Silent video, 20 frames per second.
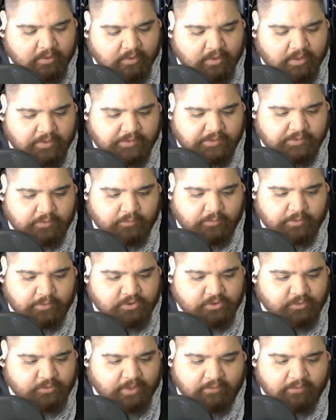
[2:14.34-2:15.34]
so we
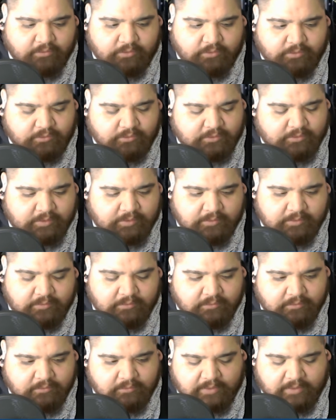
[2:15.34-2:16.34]
traveled
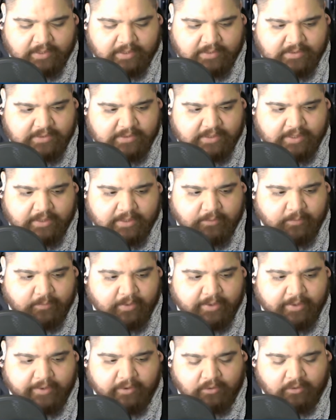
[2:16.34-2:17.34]
like
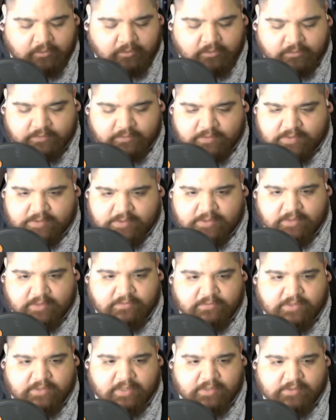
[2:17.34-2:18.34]
DIY all over the state of
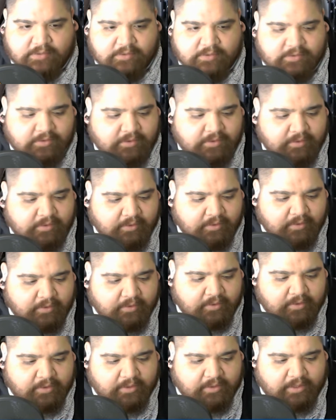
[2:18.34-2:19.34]
Texas,
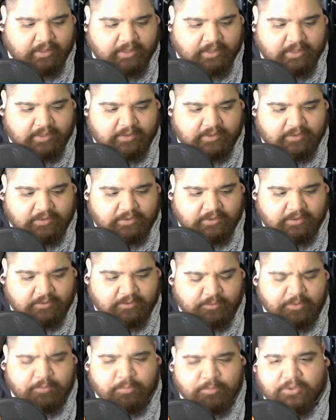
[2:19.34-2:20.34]
and
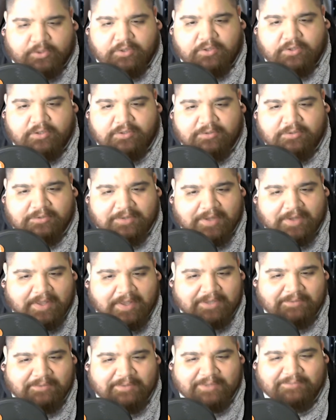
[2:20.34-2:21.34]
we were pretty good.
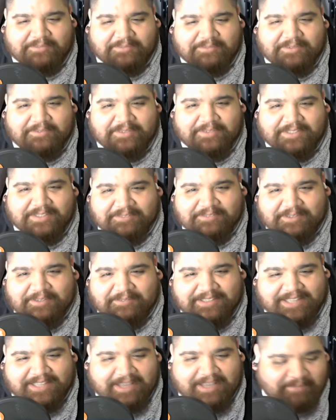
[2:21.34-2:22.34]
we
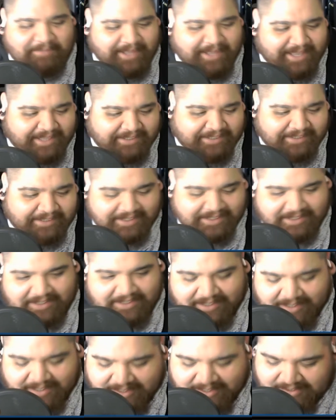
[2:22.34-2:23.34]
weren't that bad,
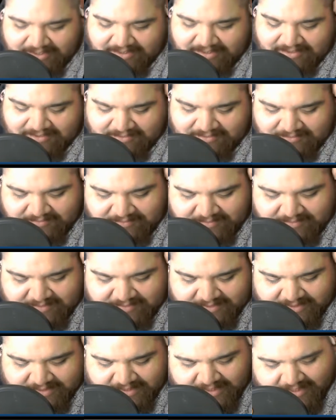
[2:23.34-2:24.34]

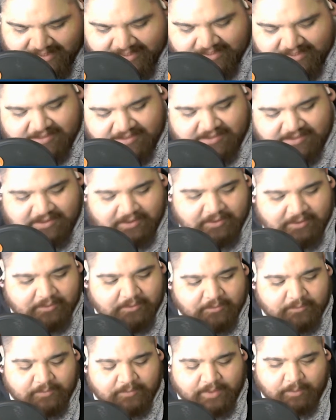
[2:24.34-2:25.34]
and
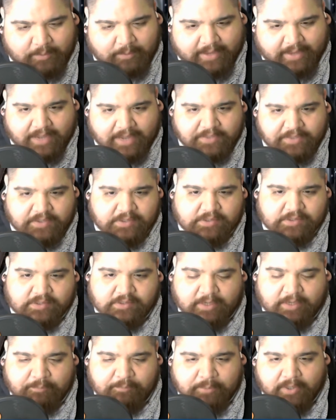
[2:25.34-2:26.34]
so like we had this just
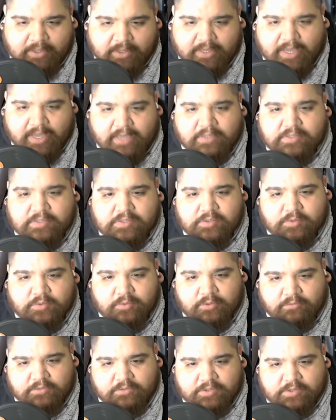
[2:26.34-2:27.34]
like punk attitude
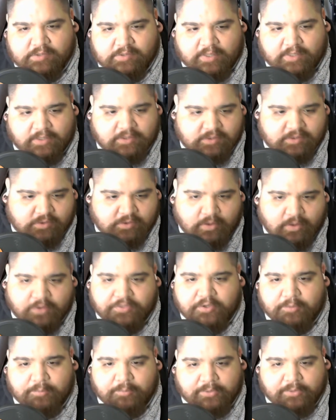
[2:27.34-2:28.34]
of just go out
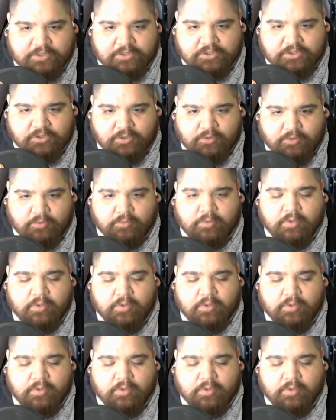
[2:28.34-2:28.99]
there, play a show.